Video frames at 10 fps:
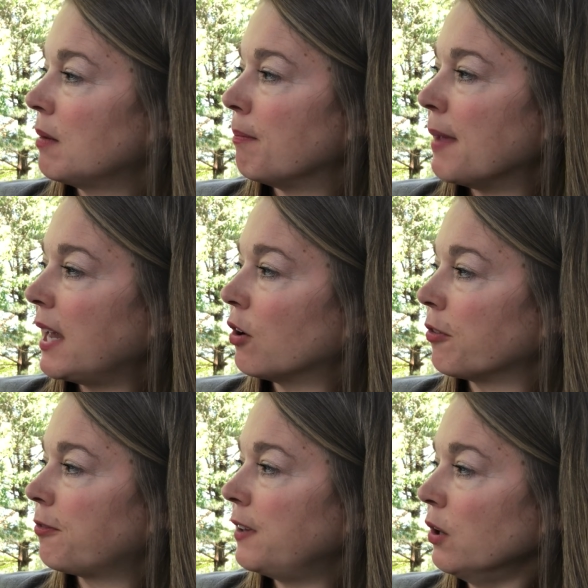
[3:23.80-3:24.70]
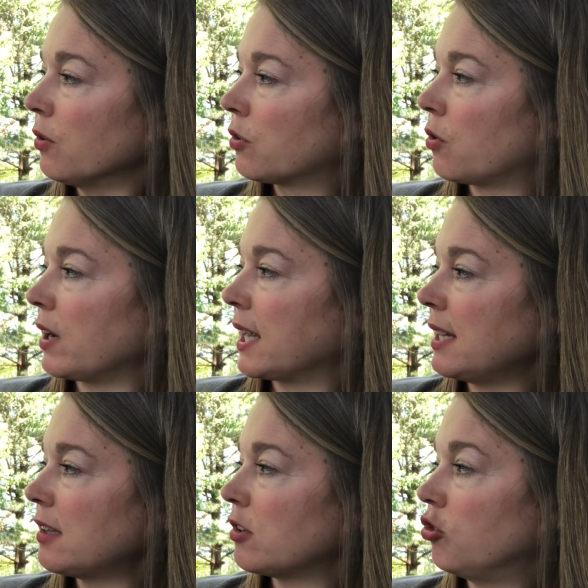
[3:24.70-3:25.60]
Male field
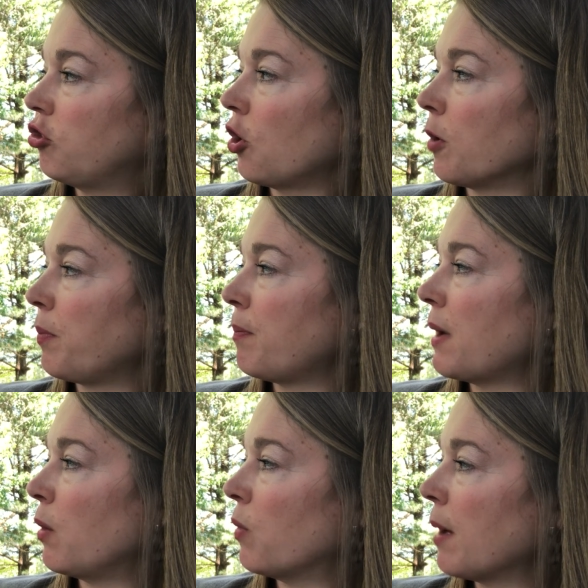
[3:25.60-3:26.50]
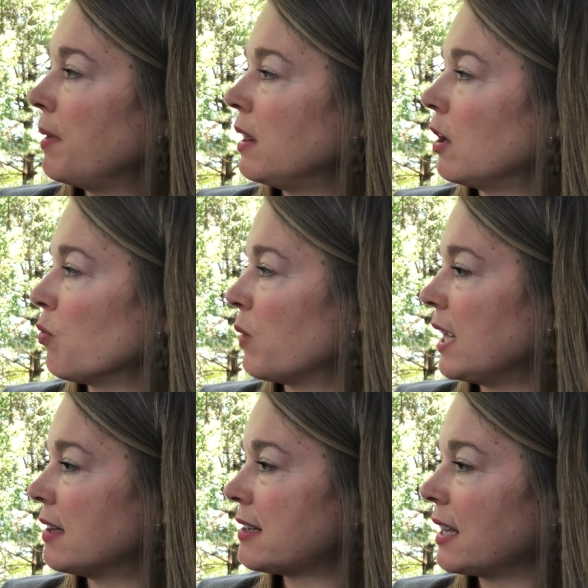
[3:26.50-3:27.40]
crickets chirp by rubbing their
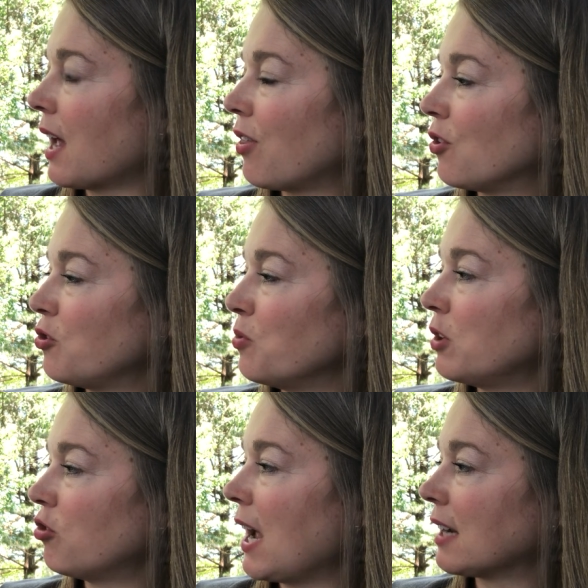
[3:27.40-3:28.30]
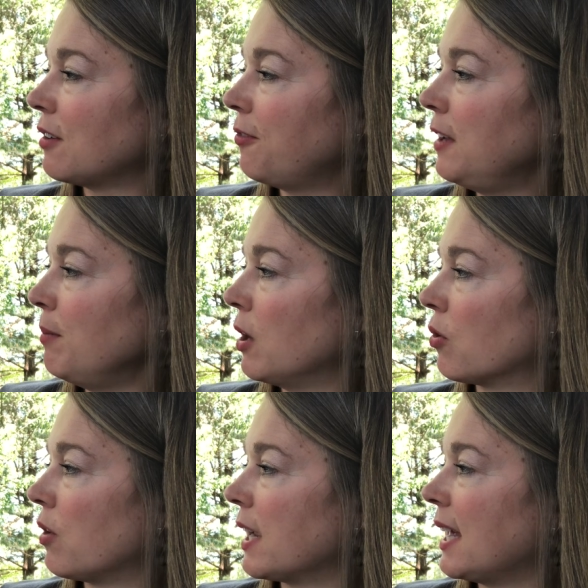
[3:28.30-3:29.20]
wings together to attract a female
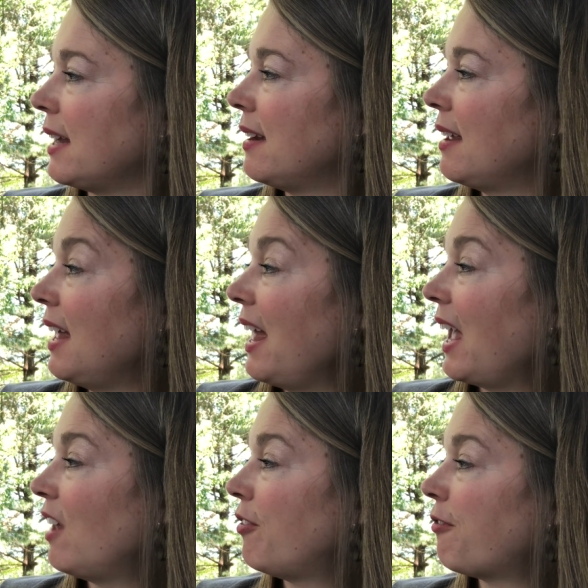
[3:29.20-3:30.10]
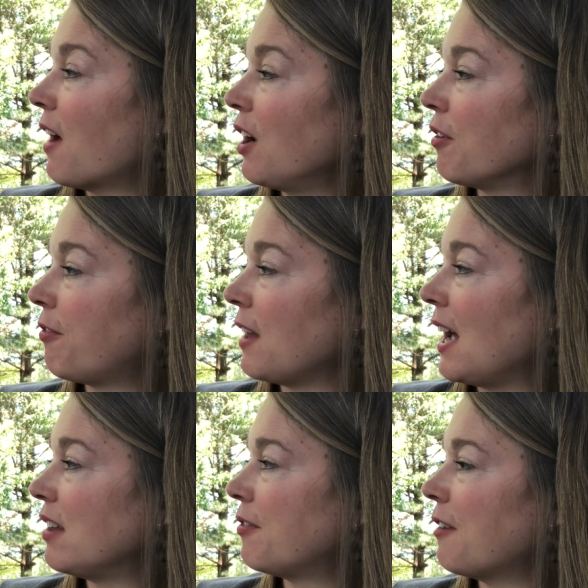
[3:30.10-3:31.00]
cricket, and
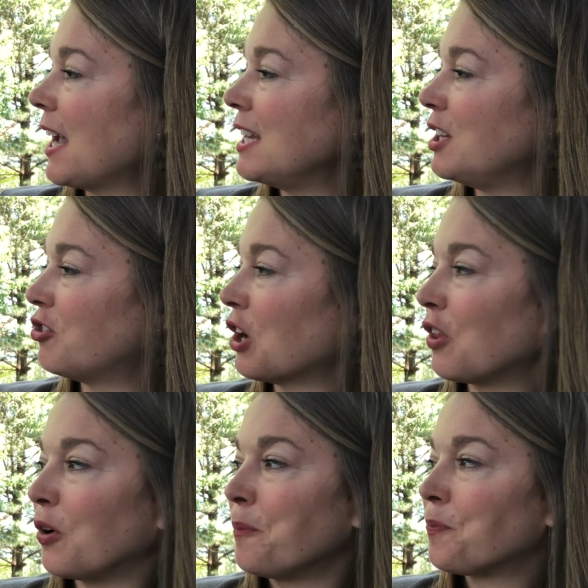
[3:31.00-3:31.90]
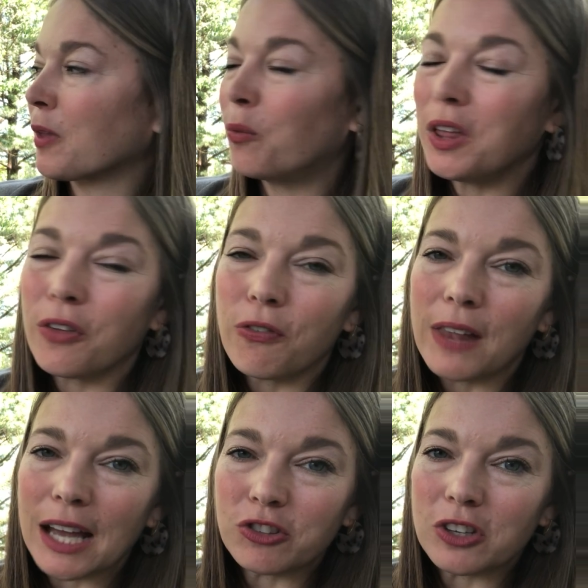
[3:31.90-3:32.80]
fireflies find each other with
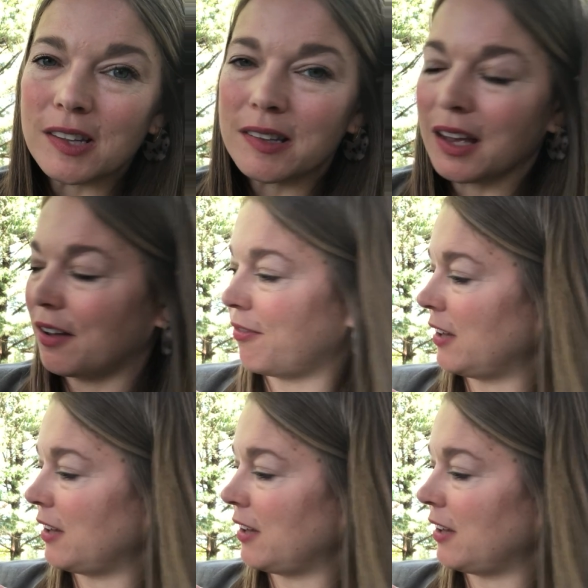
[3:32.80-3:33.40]
flashes of